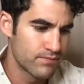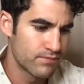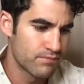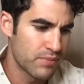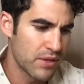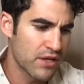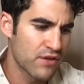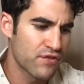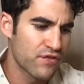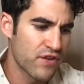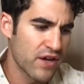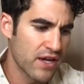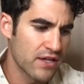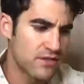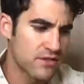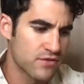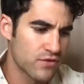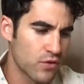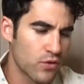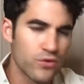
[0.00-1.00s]
big
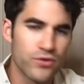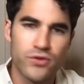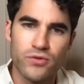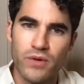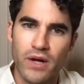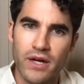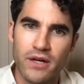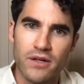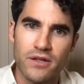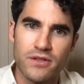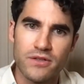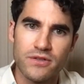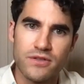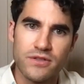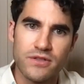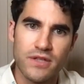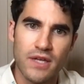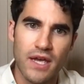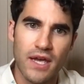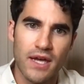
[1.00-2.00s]
fans of older
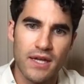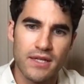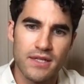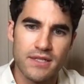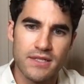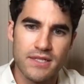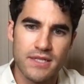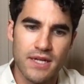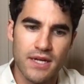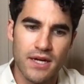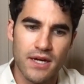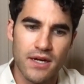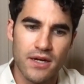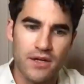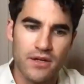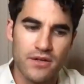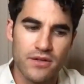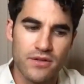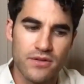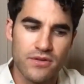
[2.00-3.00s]
records, and
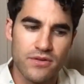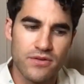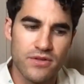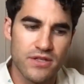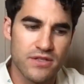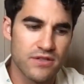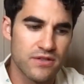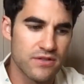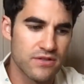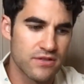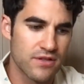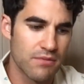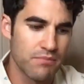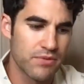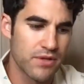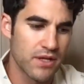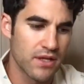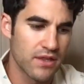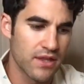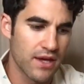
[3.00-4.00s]
this is
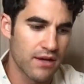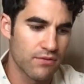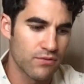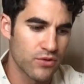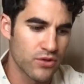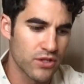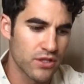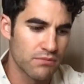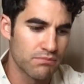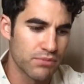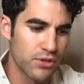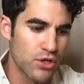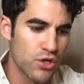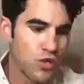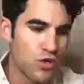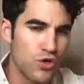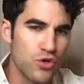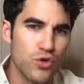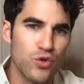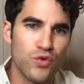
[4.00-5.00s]
something that really
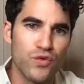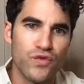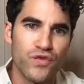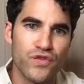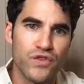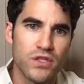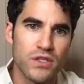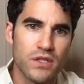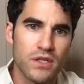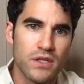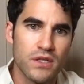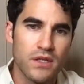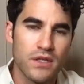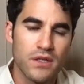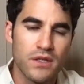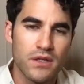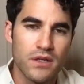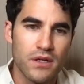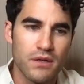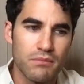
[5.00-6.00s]
behooved
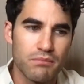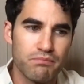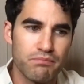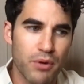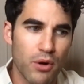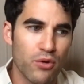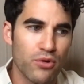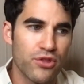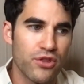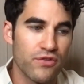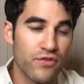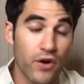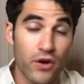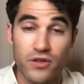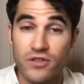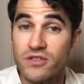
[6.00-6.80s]
both of our